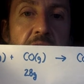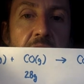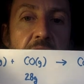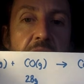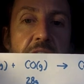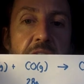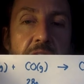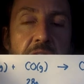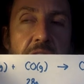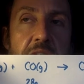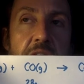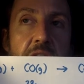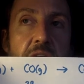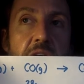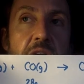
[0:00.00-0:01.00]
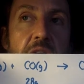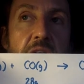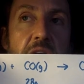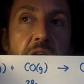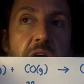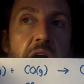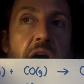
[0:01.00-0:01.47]
iodine.
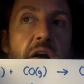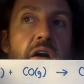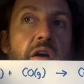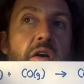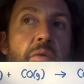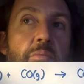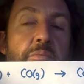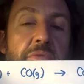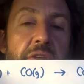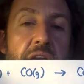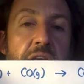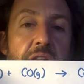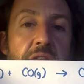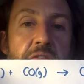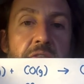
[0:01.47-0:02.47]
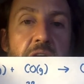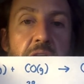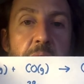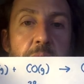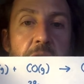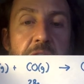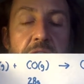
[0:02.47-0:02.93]
10
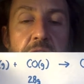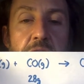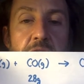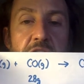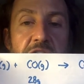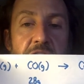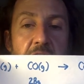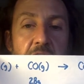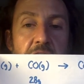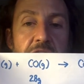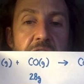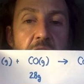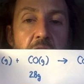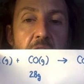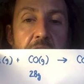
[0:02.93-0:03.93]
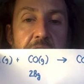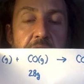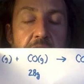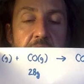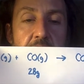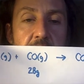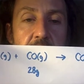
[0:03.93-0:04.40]
divided by 2 is 5. So
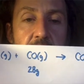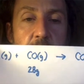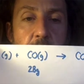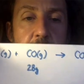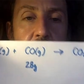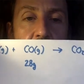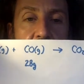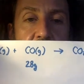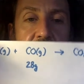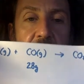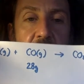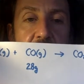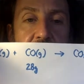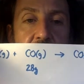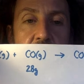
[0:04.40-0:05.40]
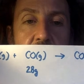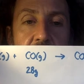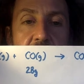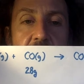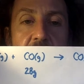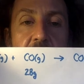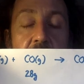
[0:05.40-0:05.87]
iodine goes from a +5 to a
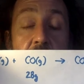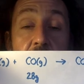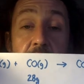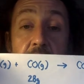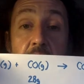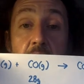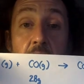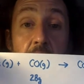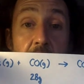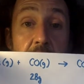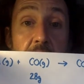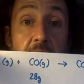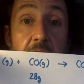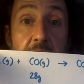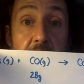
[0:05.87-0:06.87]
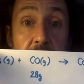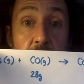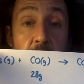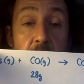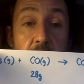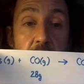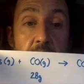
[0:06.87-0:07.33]
0, so iodine is
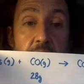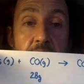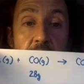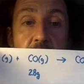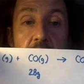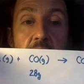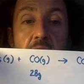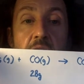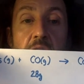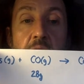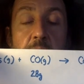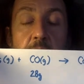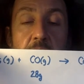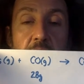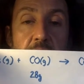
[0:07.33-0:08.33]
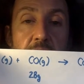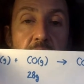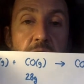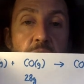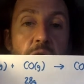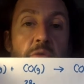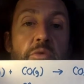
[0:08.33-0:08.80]
reduced. Because
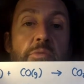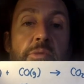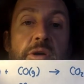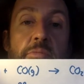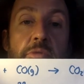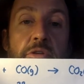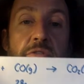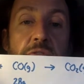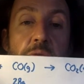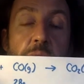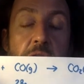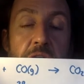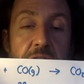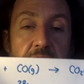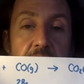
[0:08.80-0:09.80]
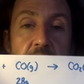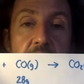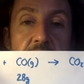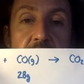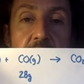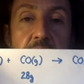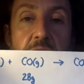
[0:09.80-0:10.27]
if we remember from
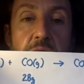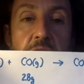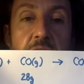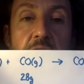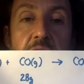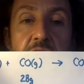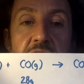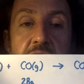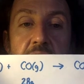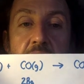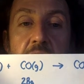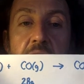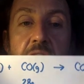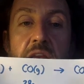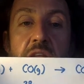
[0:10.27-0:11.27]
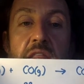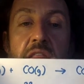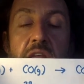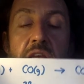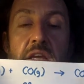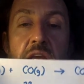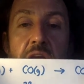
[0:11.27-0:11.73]
oxidation and reduction,
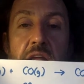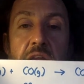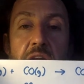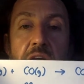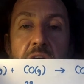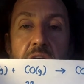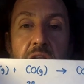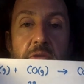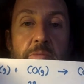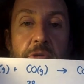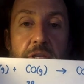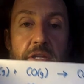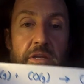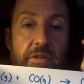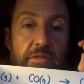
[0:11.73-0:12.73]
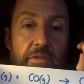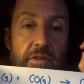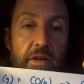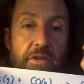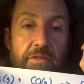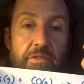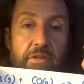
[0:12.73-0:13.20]
any element is
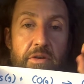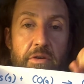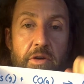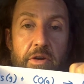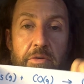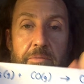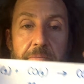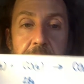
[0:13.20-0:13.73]
a 0.